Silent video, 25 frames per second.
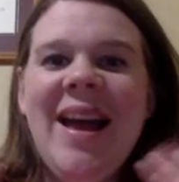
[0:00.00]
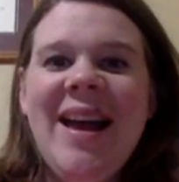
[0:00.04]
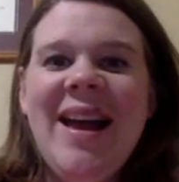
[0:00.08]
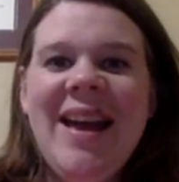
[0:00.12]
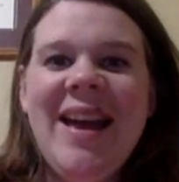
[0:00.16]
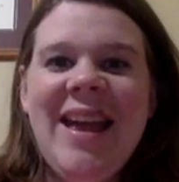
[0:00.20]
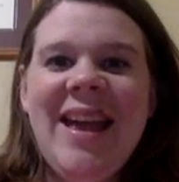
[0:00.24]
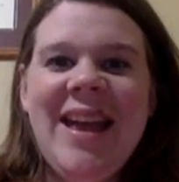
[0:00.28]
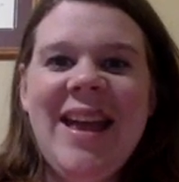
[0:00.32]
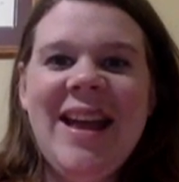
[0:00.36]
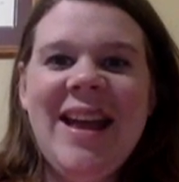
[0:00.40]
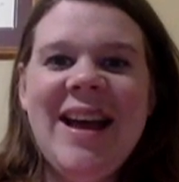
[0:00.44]

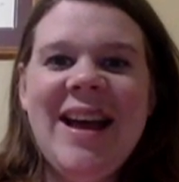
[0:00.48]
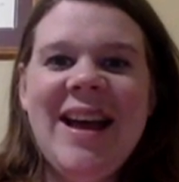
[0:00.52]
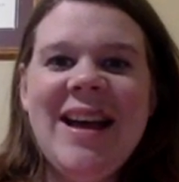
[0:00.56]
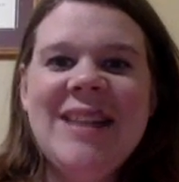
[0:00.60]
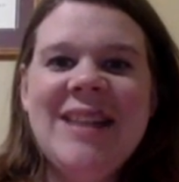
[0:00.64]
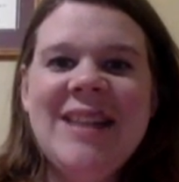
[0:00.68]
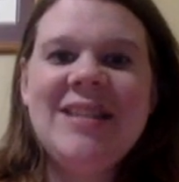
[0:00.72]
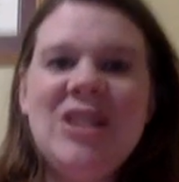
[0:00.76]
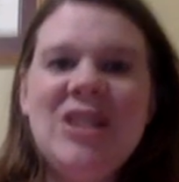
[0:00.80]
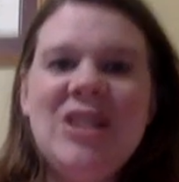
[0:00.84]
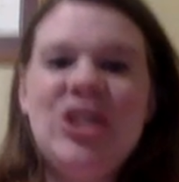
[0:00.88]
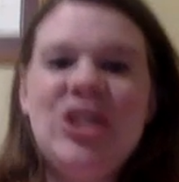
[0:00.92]
Hey guys,
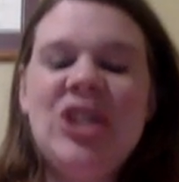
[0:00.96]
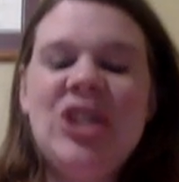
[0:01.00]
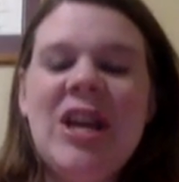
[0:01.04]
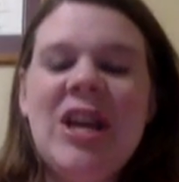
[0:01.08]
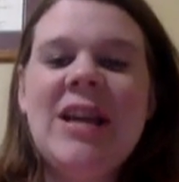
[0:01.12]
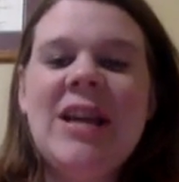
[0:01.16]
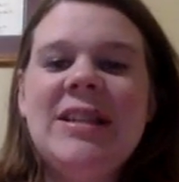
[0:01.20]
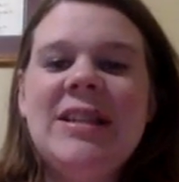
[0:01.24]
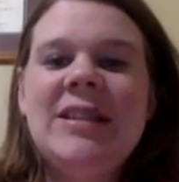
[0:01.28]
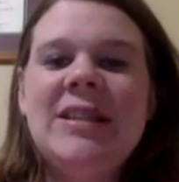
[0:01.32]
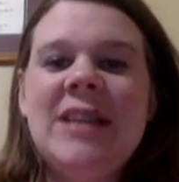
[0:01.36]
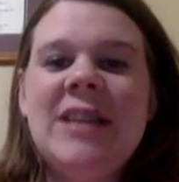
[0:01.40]
it's
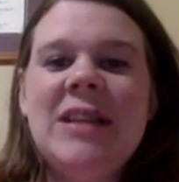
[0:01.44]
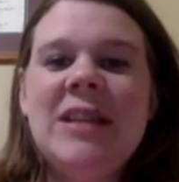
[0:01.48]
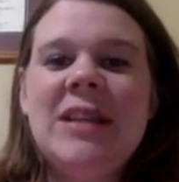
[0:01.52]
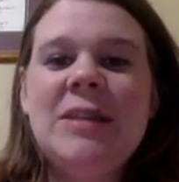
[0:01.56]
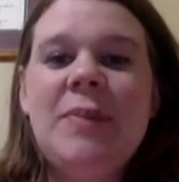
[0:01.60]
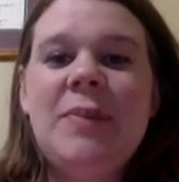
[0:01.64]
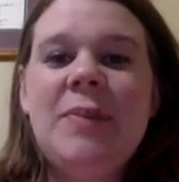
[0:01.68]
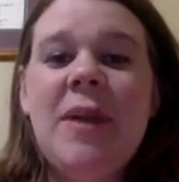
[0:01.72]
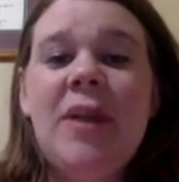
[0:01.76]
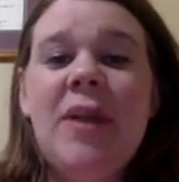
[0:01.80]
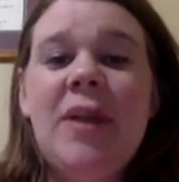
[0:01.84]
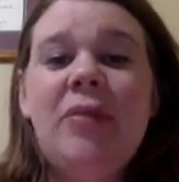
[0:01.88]
Jess. It's
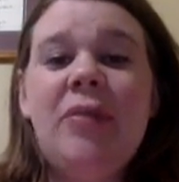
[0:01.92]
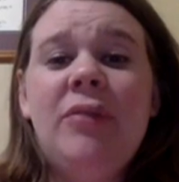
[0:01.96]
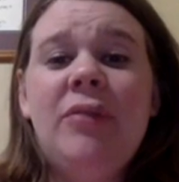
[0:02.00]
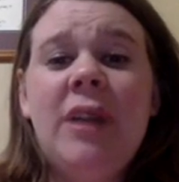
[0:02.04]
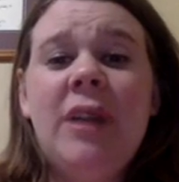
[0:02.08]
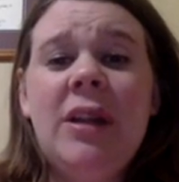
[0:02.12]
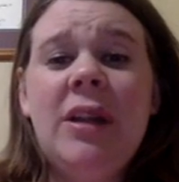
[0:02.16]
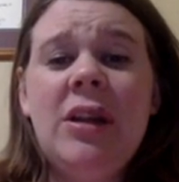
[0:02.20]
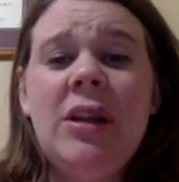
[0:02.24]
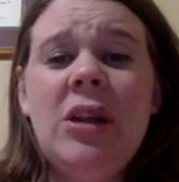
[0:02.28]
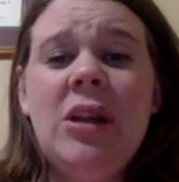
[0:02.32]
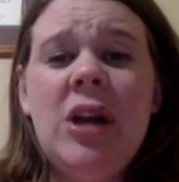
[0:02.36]
been a
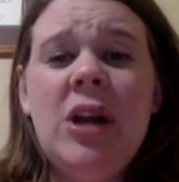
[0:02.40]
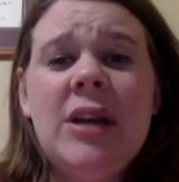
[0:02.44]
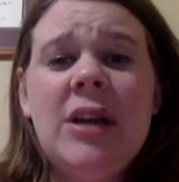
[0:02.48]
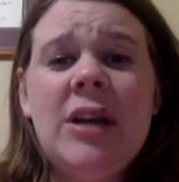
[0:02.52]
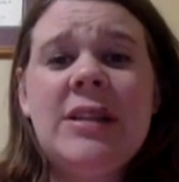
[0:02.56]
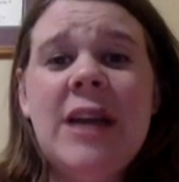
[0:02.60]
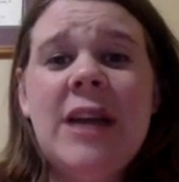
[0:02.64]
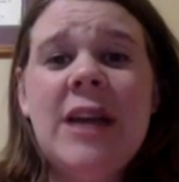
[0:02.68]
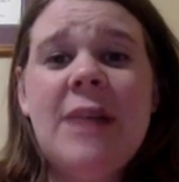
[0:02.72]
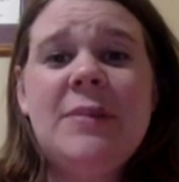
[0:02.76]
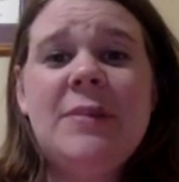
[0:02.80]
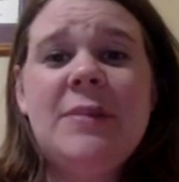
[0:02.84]
really long
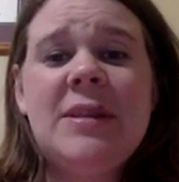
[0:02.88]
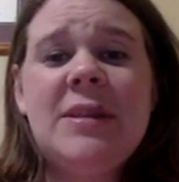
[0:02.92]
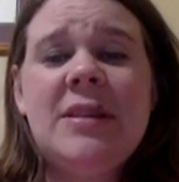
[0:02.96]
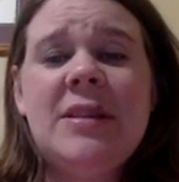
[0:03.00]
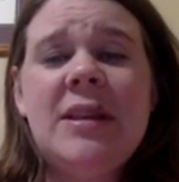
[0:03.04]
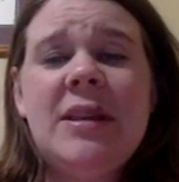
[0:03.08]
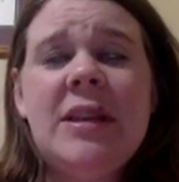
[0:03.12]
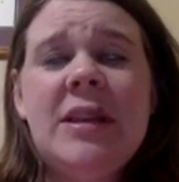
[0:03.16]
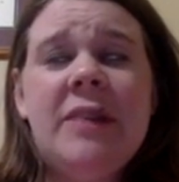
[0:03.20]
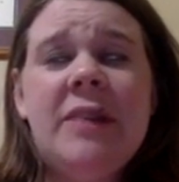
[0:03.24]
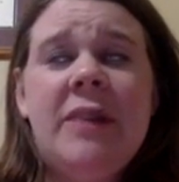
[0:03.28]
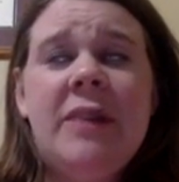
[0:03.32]
time since I
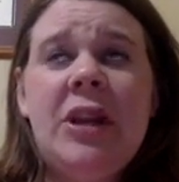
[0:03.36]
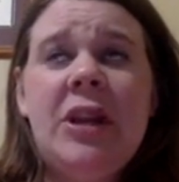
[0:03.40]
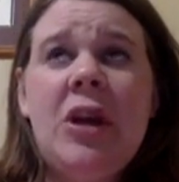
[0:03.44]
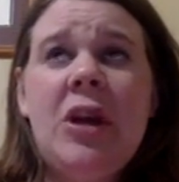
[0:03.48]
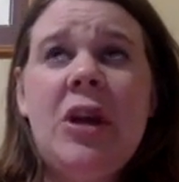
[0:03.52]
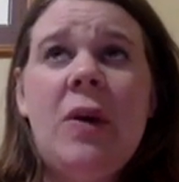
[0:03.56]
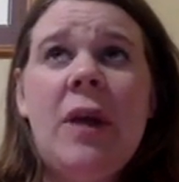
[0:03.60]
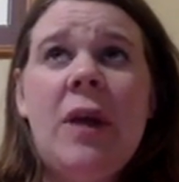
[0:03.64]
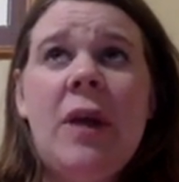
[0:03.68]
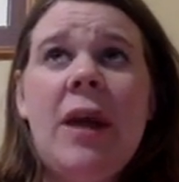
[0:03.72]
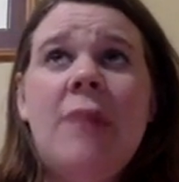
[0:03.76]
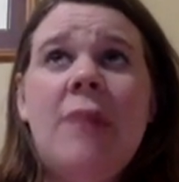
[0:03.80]
did a video
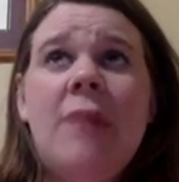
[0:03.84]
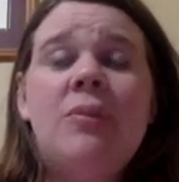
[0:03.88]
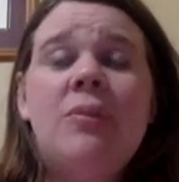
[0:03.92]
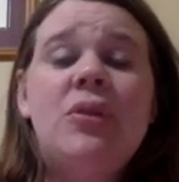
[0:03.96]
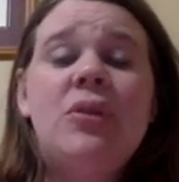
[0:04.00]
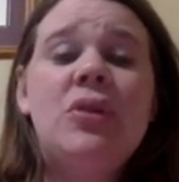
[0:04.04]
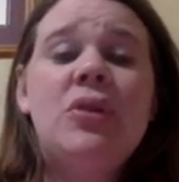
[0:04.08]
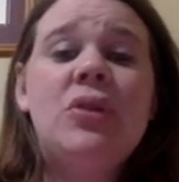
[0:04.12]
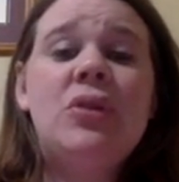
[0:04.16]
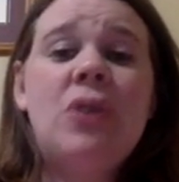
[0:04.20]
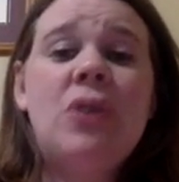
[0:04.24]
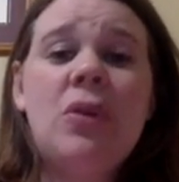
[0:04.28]
and I am
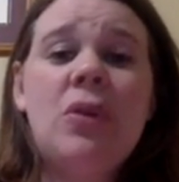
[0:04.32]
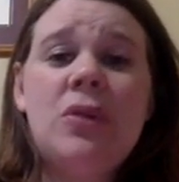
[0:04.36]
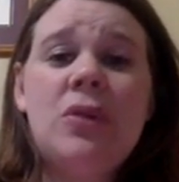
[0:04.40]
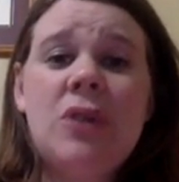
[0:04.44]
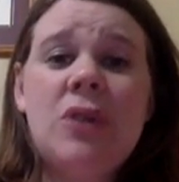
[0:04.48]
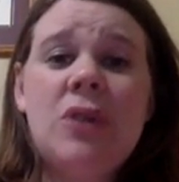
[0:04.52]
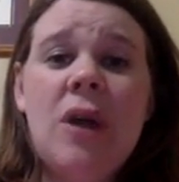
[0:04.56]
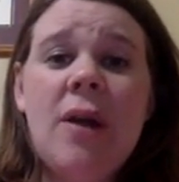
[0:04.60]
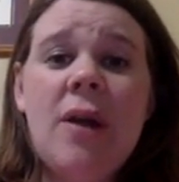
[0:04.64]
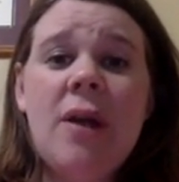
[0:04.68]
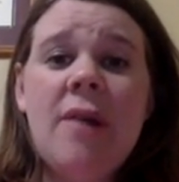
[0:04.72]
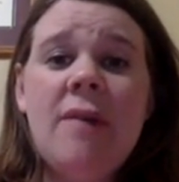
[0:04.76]
so
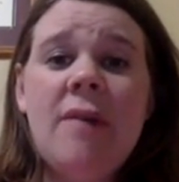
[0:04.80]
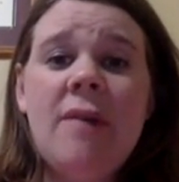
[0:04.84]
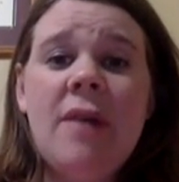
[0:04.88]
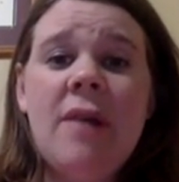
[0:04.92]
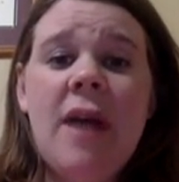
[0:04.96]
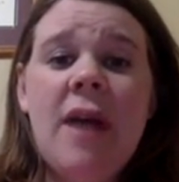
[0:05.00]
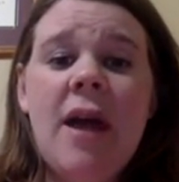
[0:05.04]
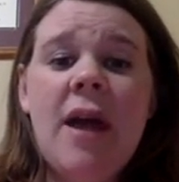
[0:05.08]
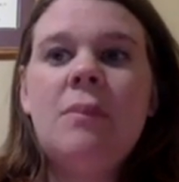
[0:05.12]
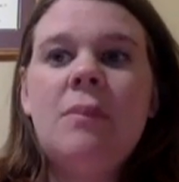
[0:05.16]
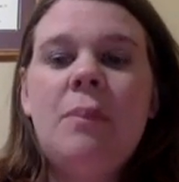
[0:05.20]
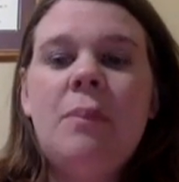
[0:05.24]
sorry for that.